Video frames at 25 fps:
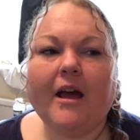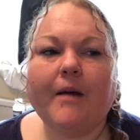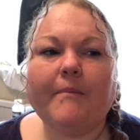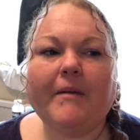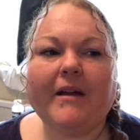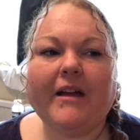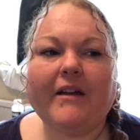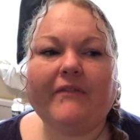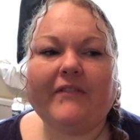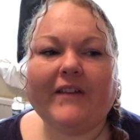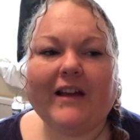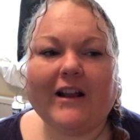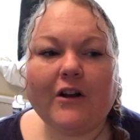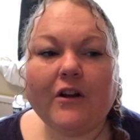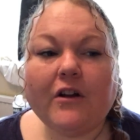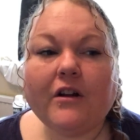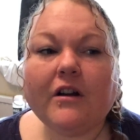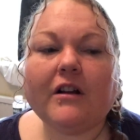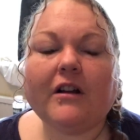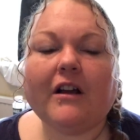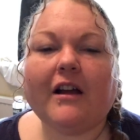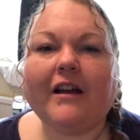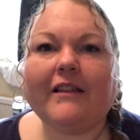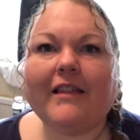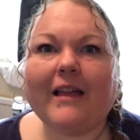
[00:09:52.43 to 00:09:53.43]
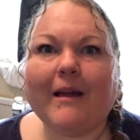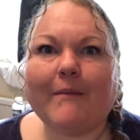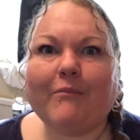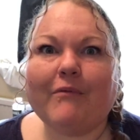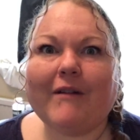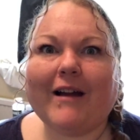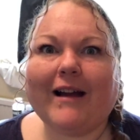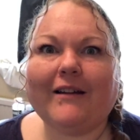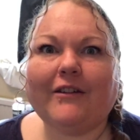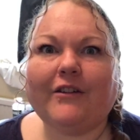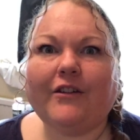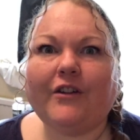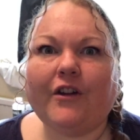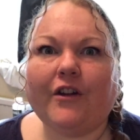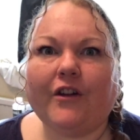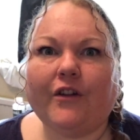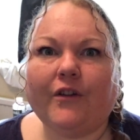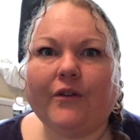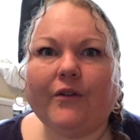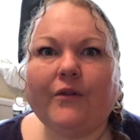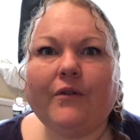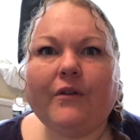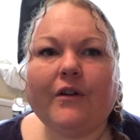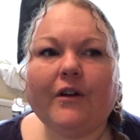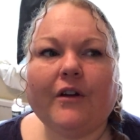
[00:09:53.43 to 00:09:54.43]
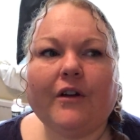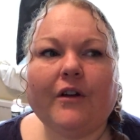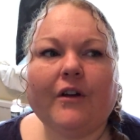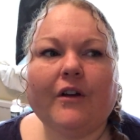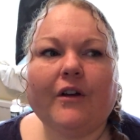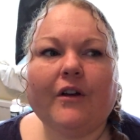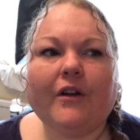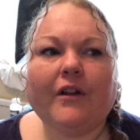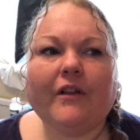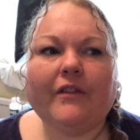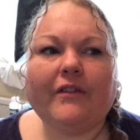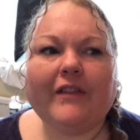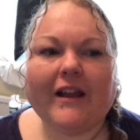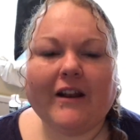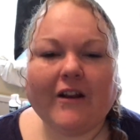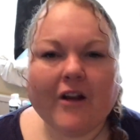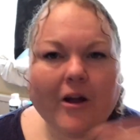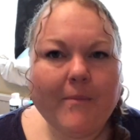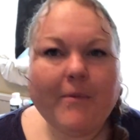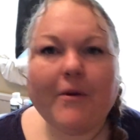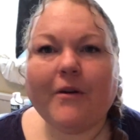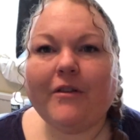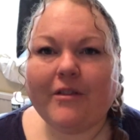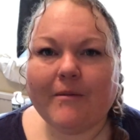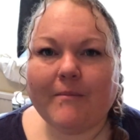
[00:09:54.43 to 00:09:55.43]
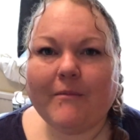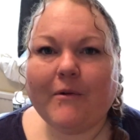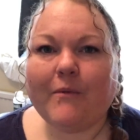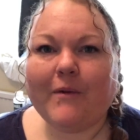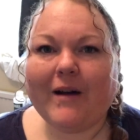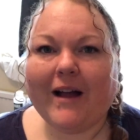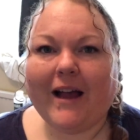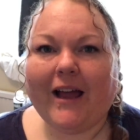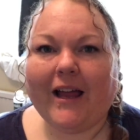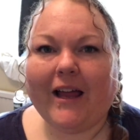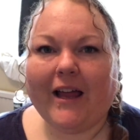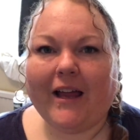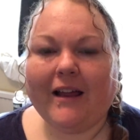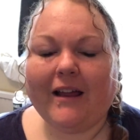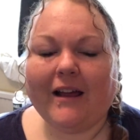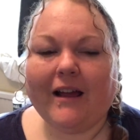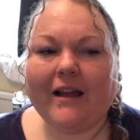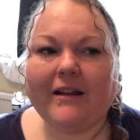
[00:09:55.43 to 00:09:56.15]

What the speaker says: But if they look like they're brand new, then I put them away.